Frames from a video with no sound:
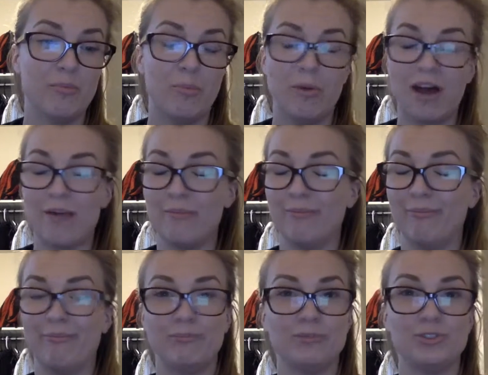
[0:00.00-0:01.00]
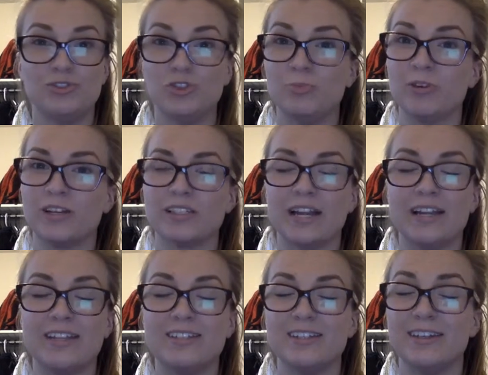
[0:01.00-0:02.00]
but I'm super
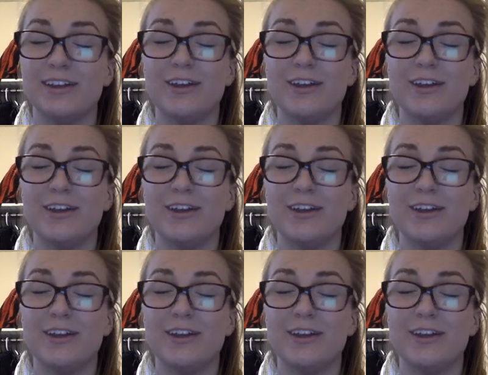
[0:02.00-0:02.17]
excited to